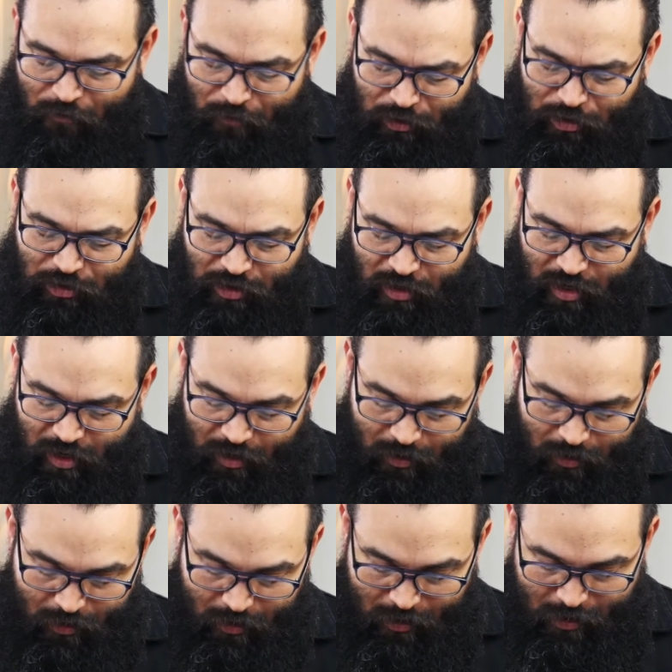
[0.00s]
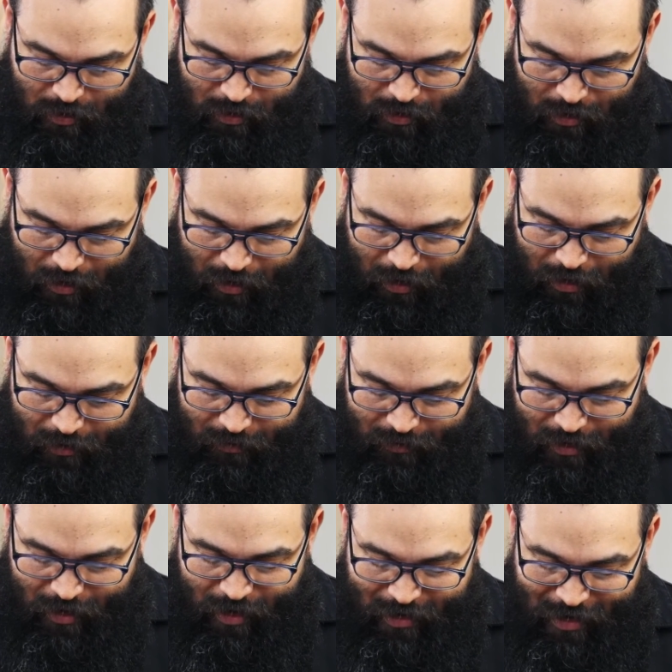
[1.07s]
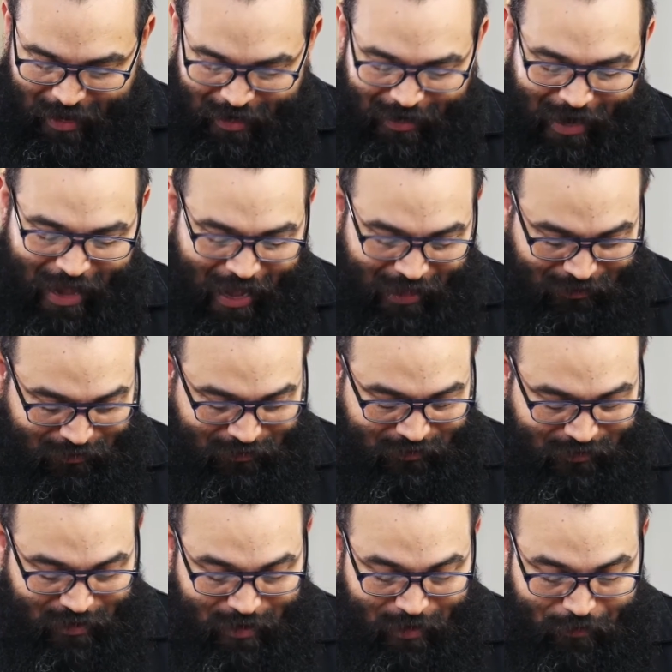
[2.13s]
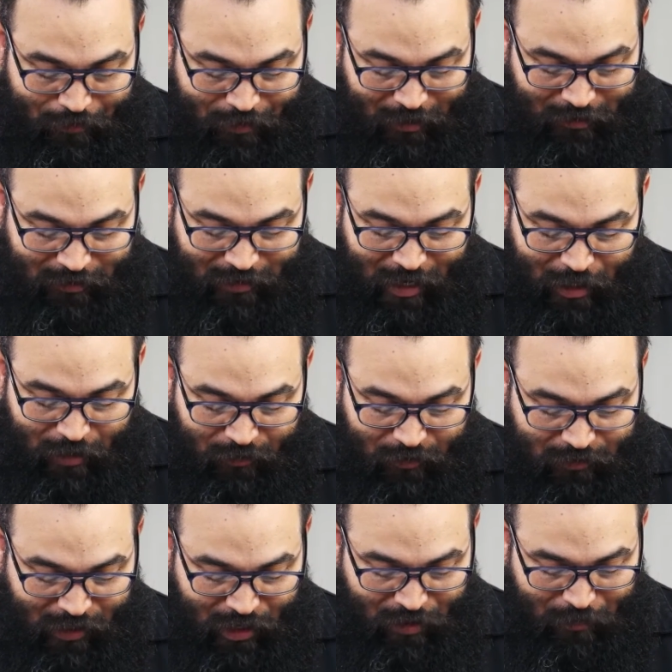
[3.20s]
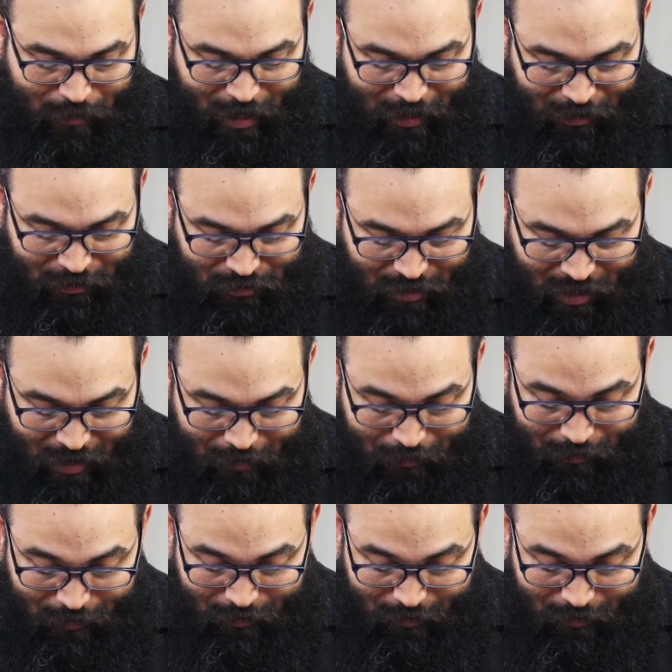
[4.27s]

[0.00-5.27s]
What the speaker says: Verse 30. And then at last, the sign of the Son of Man is come.